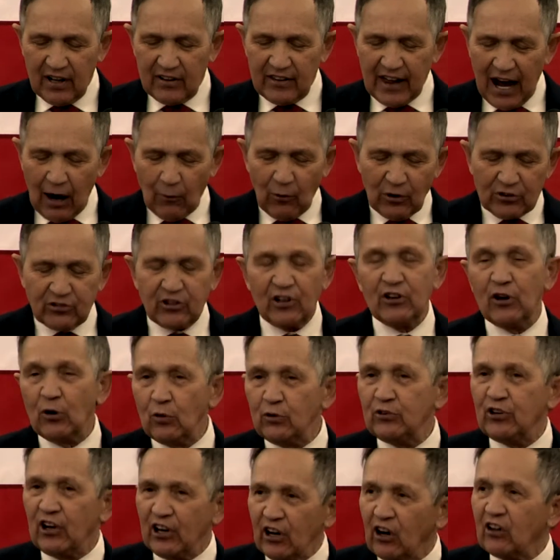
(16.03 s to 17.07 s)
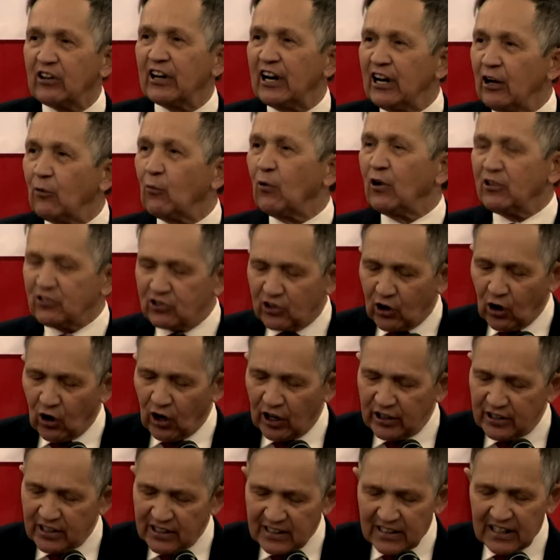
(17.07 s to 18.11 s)
That was the New Deal, and it was
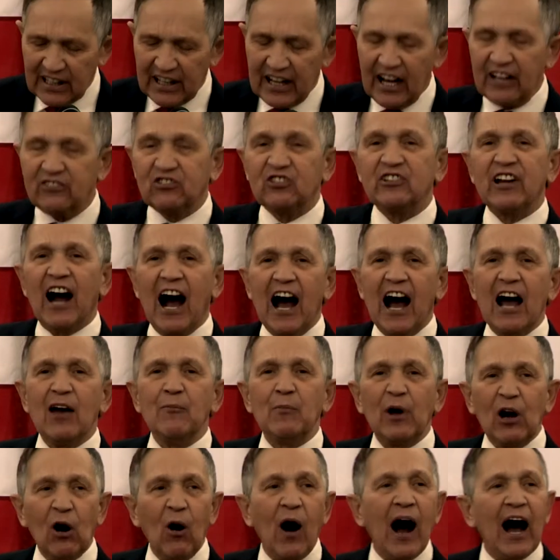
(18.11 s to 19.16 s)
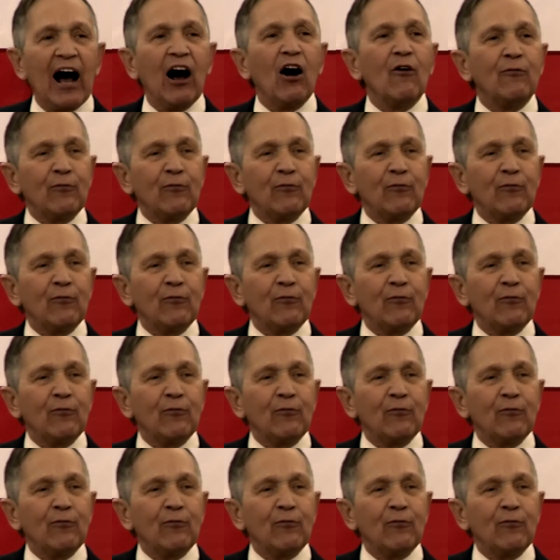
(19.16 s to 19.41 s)
good. It's time in Ohio